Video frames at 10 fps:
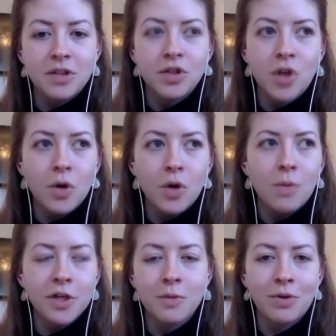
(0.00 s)
so
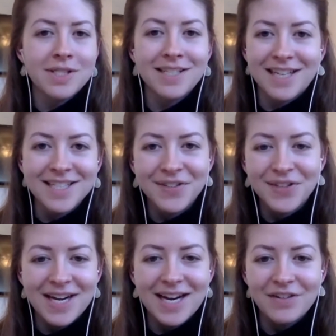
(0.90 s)
much more successful
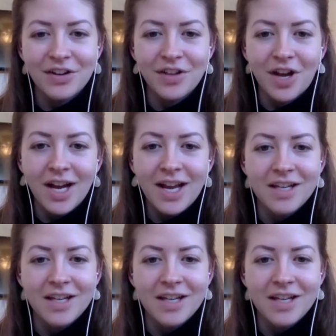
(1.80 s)
than I ever thought,